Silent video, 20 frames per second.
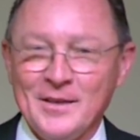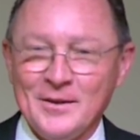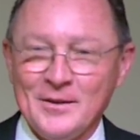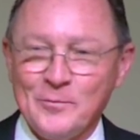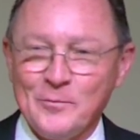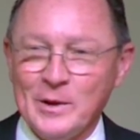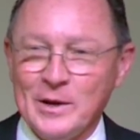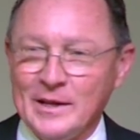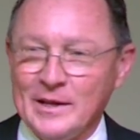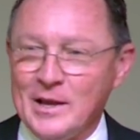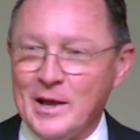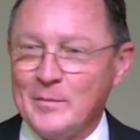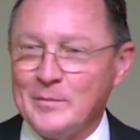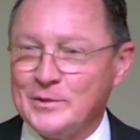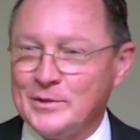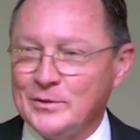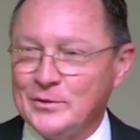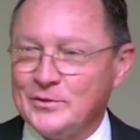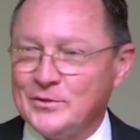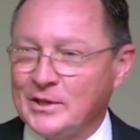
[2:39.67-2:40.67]
when it comes
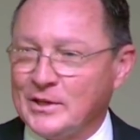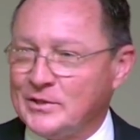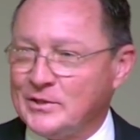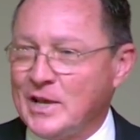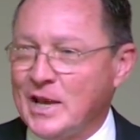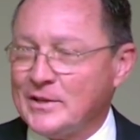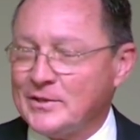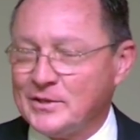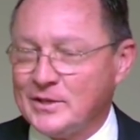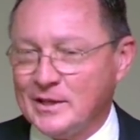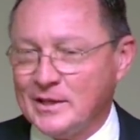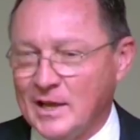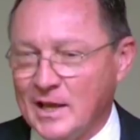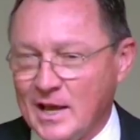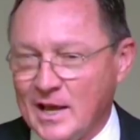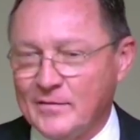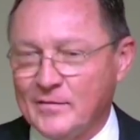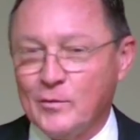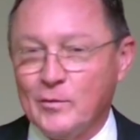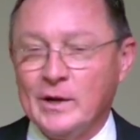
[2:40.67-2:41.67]
to success in
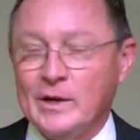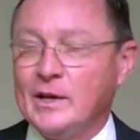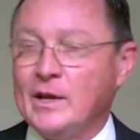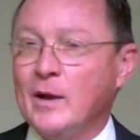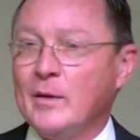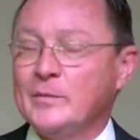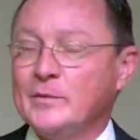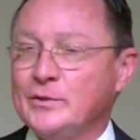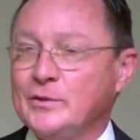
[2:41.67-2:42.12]
life or when it comes